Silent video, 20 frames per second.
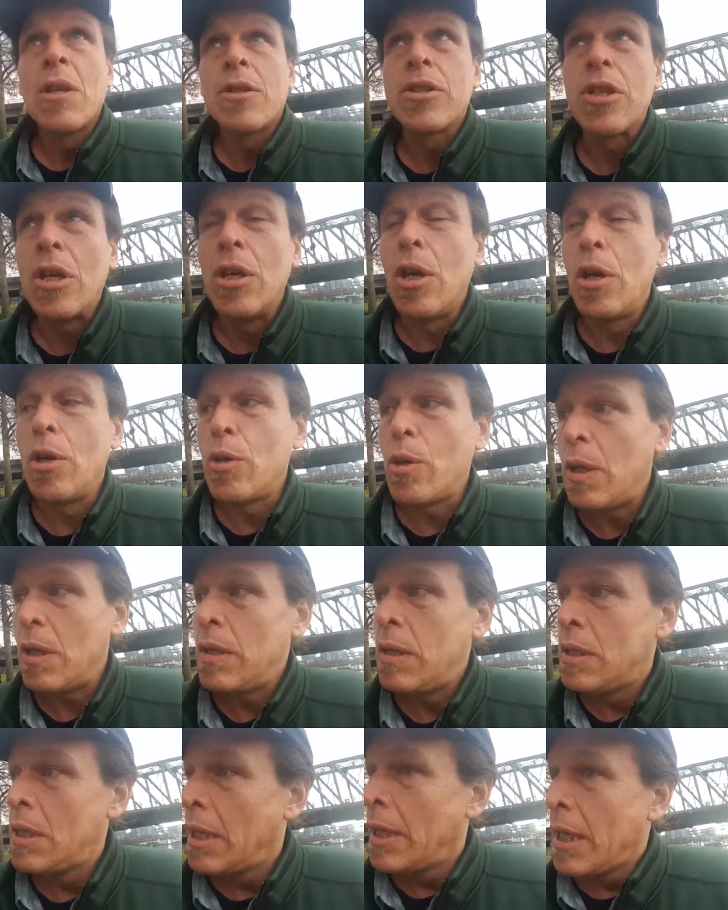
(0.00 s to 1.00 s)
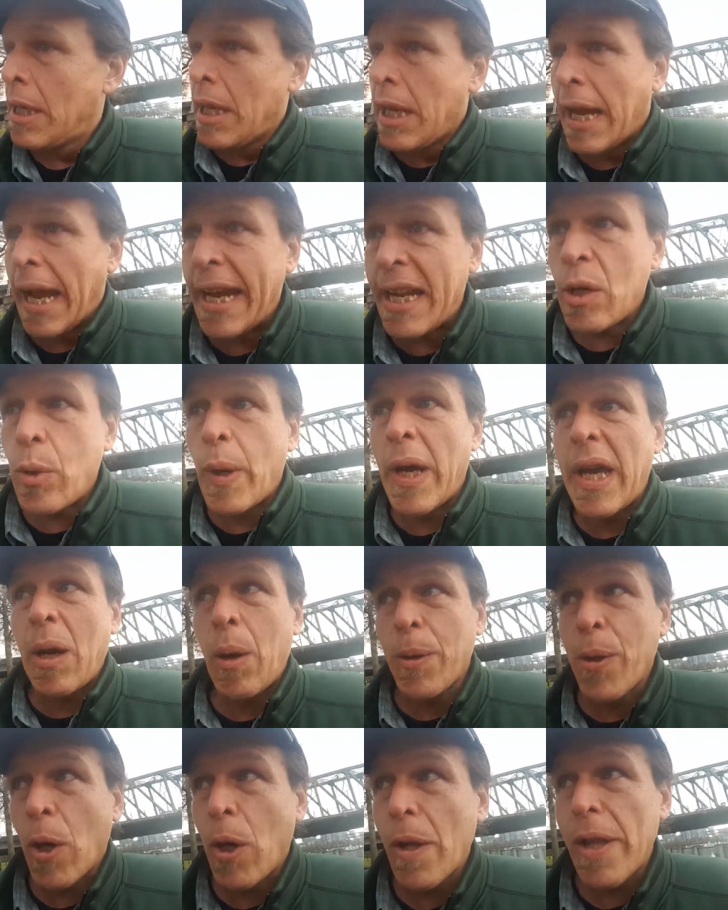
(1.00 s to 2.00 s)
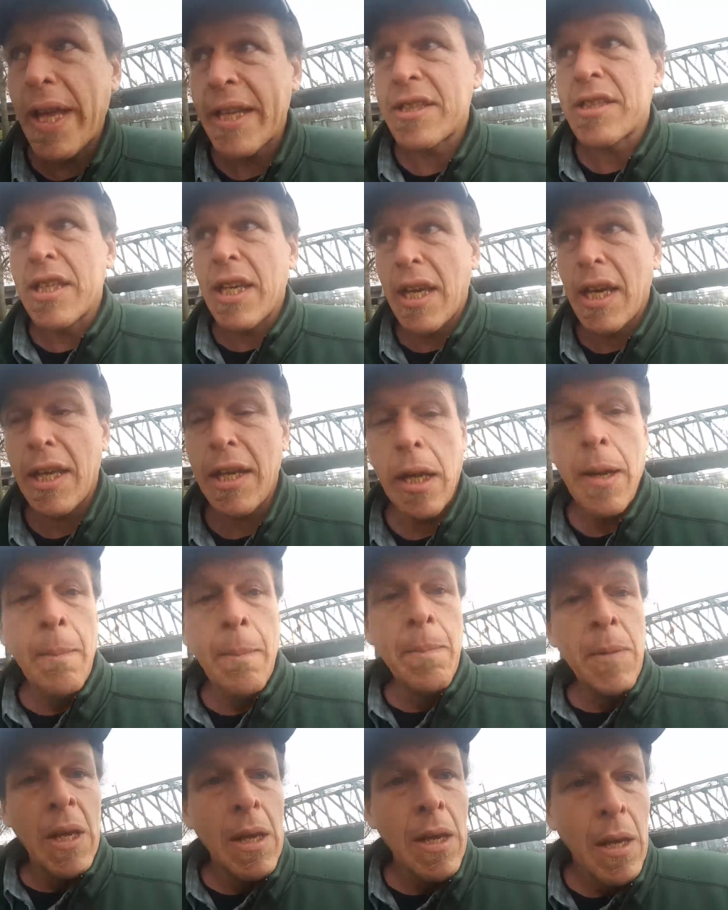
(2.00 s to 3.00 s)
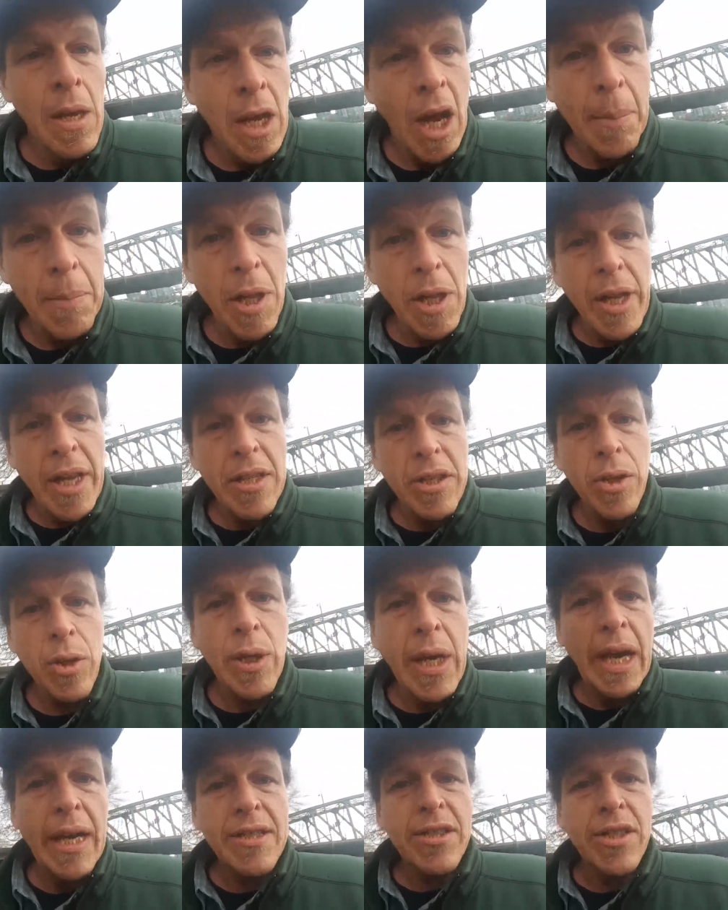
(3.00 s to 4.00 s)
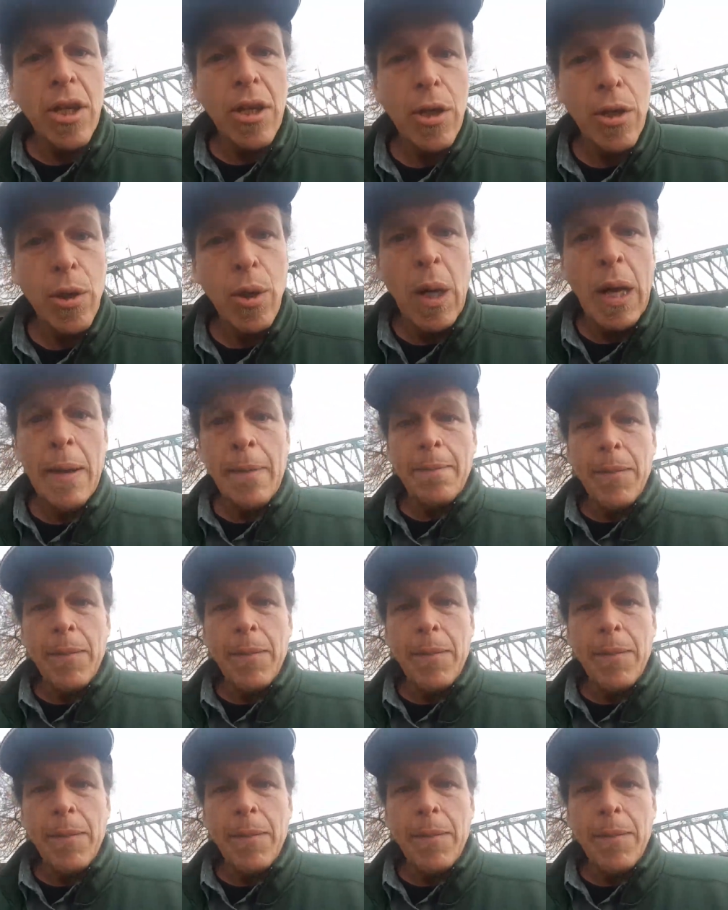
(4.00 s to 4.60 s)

So Anyway, with all that said, I'm gonna let you guys go.